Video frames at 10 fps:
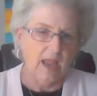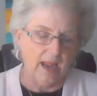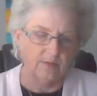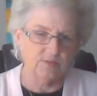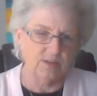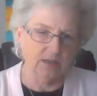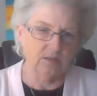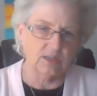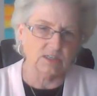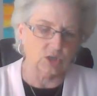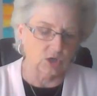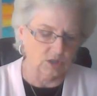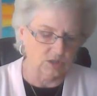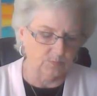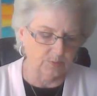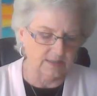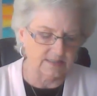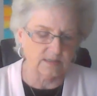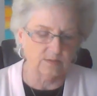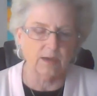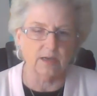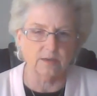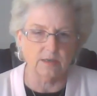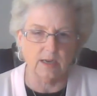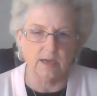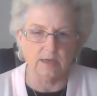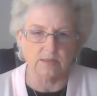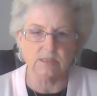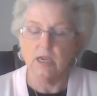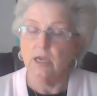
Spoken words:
And then they start to place them out in ads.